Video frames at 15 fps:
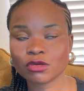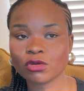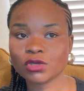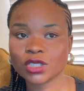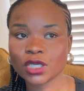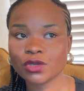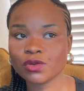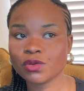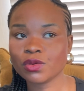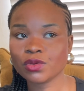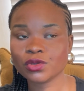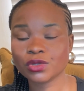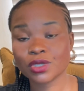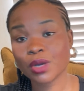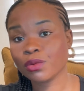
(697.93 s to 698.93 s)
oh,
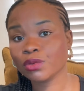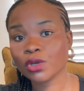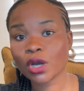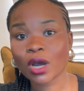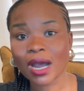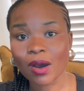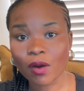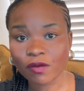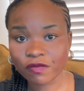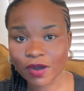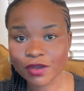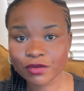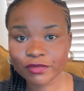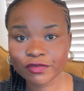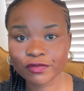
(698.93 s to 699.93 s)
they will not offer
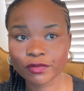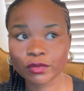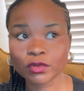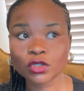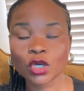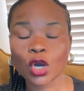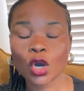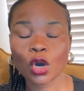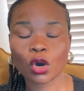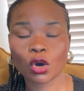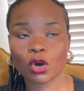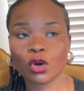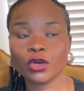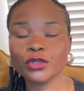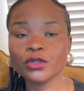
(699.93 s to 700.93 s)
you food,
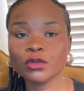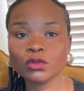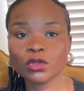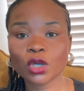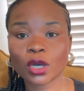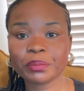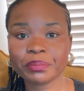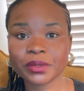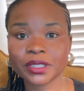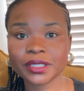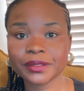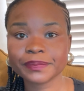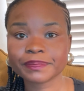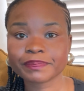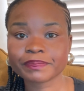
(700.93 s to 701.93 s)
or you will not
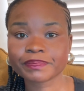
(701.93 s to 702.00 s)
be,